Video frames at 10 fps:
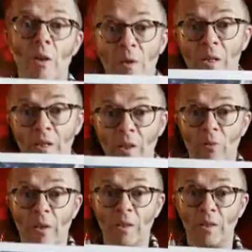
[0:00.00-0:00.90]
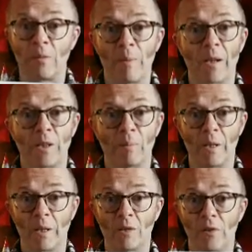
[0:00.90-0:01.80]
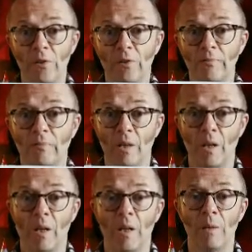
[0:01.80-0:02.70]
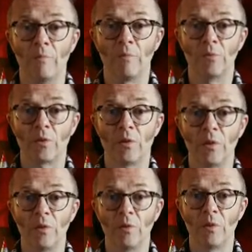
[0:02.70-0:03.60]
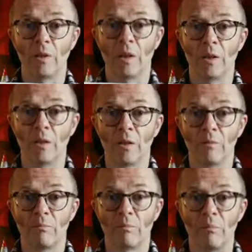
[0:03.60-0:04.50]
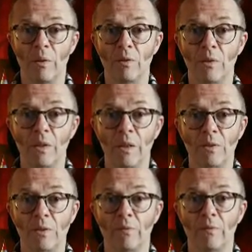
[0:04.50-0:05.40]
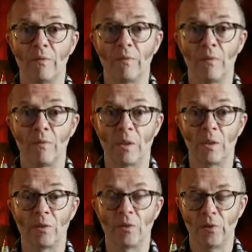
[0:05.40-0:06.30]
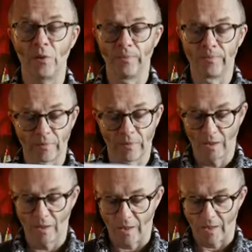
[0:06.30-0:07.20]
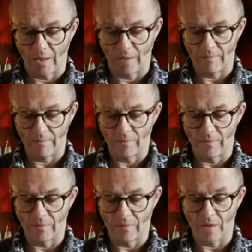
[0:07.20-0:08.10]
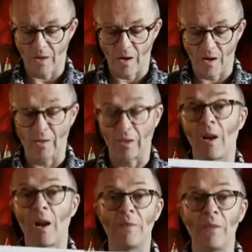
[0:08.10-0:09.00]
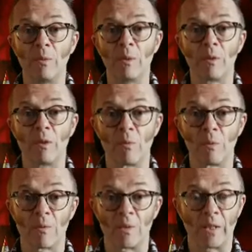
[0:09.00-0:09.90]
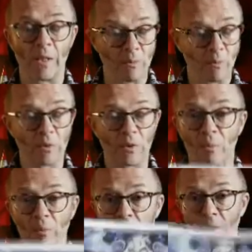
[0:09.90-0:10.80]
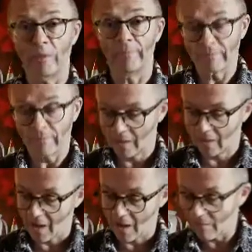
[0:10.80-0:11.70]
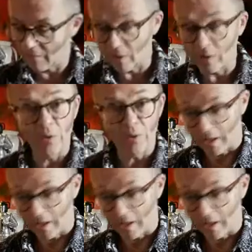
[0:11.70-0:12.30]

originally created for Palace Pictures to promote the release of Evil Dead 2. I don't have the original artwork for this anymore, it's the print. However, what I do